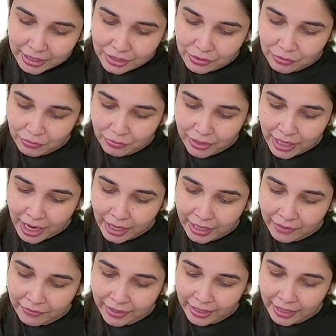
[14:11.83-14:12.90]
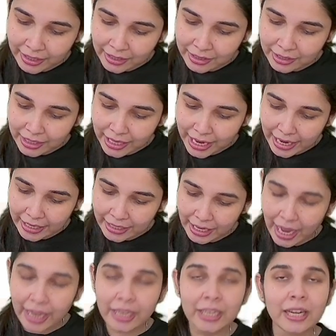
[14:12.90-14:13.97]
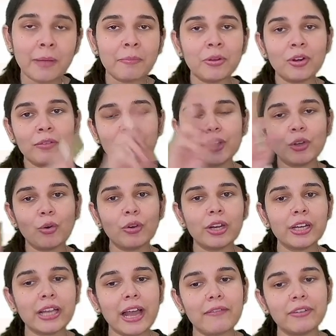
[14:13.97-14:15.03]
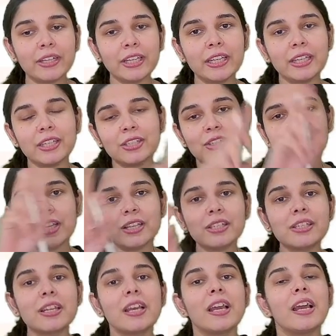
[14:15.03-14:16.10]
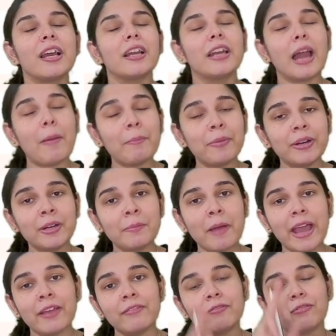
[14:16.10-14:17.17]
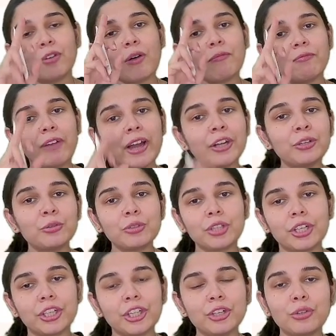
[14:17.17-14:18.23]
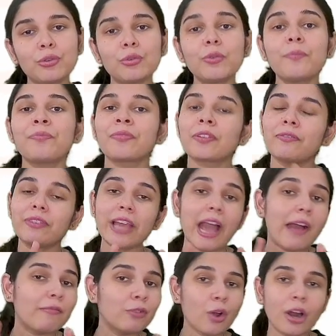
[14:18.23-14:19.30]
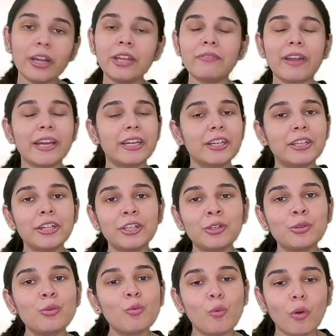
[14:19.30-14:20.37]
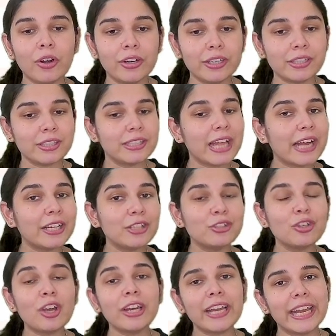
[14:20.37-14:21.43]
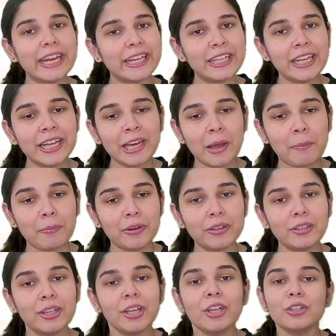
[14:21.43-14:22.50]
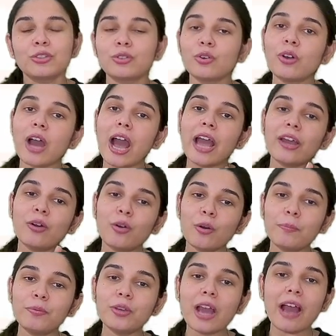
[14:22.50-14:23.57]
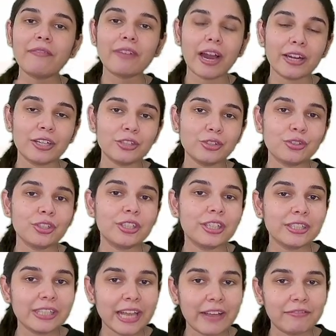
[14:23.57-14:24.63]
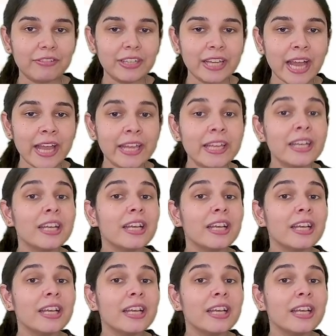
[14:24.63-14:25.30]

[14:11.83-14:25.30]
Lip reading: we are giving it the entire number of the oral cavity is just numbered by from 1 to 32. We have not divided into quadrants. That is your ADA number. So I hope you have understood this FDI